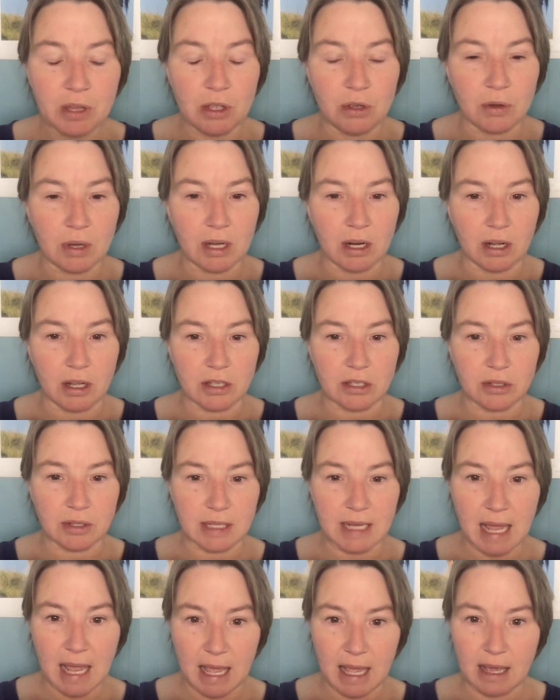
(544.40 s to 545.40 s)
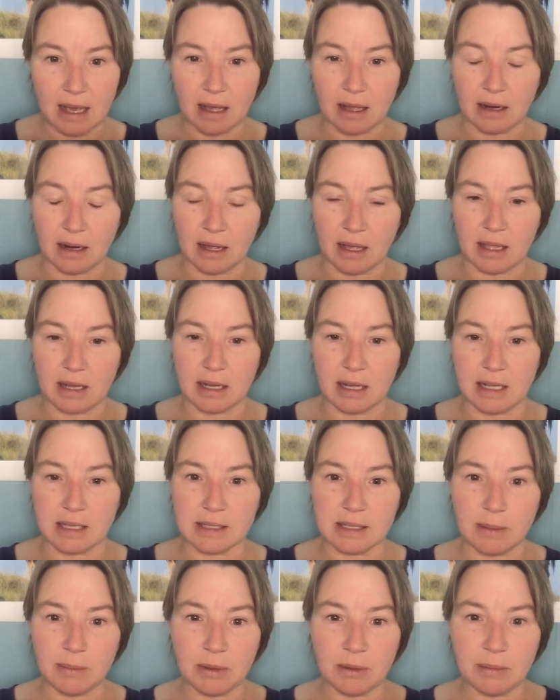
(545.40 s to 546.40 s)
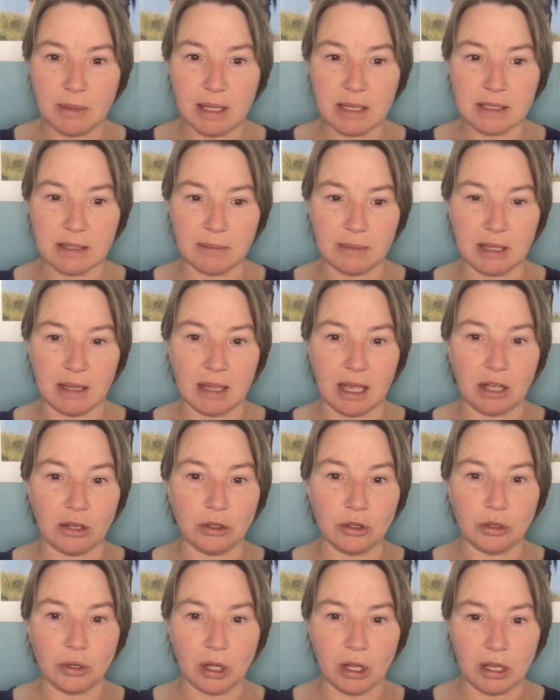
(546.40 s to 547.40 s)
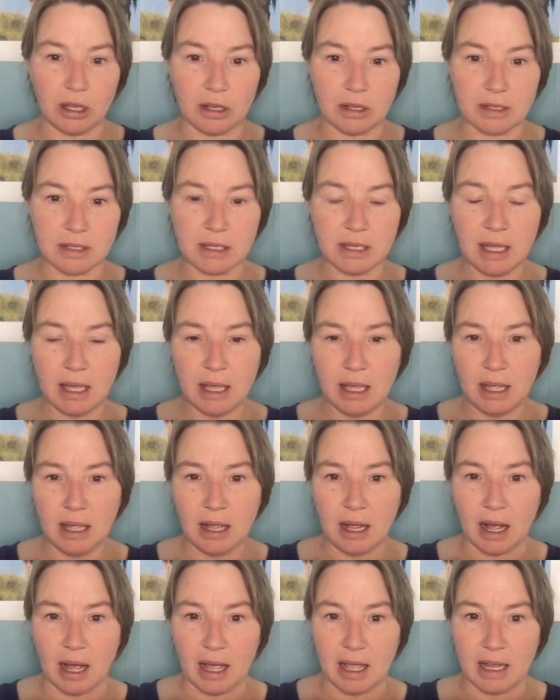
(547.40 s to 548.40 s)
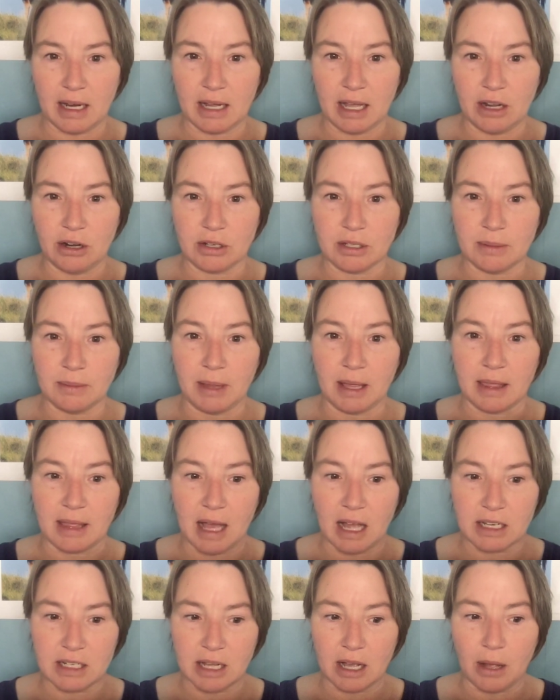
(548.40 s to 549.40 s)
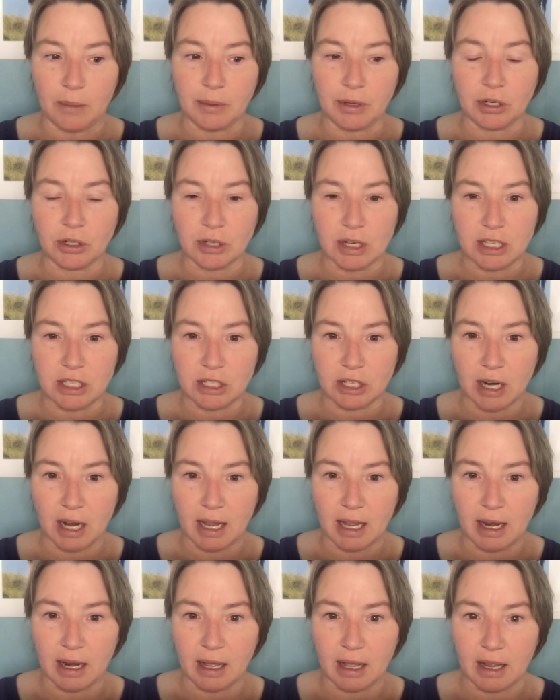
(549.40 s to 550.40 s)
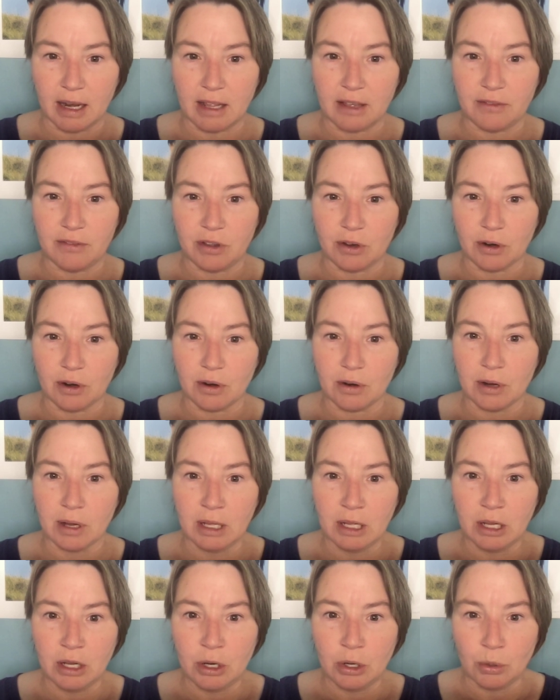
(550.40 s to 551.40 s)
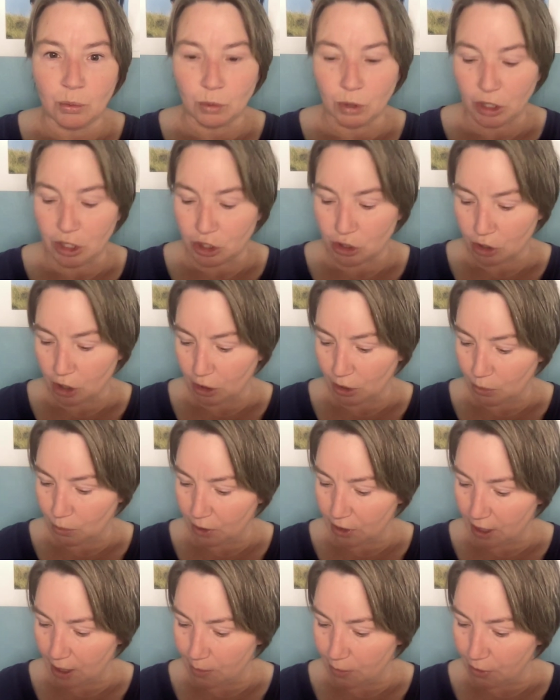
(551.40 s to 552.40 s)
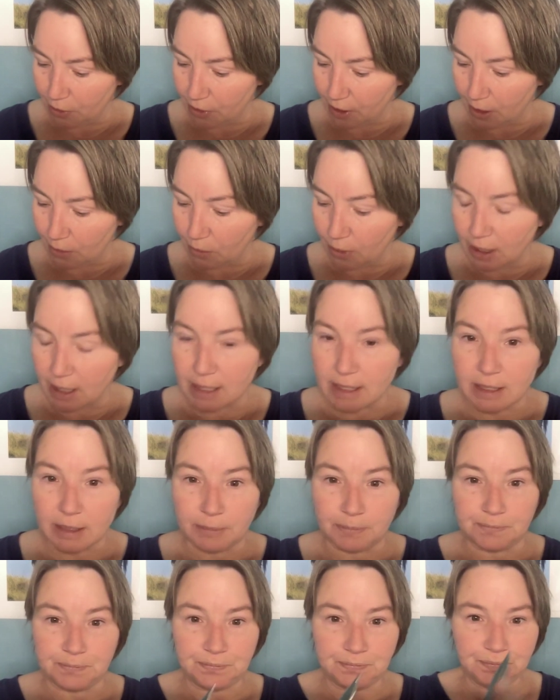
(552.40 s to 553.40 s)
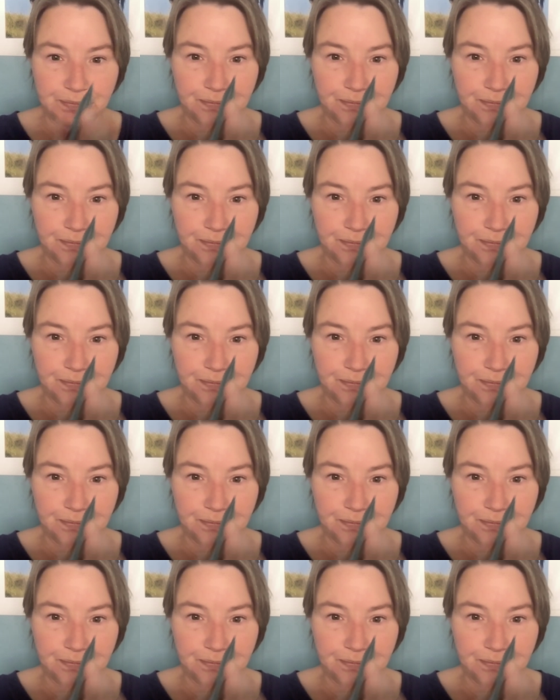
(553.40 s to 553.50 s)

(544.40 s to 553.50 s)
You can also take an iodine supplement, something like Lugol's iodine or something like that, to help increase your iodine if you are really struggling with hypothyroidism.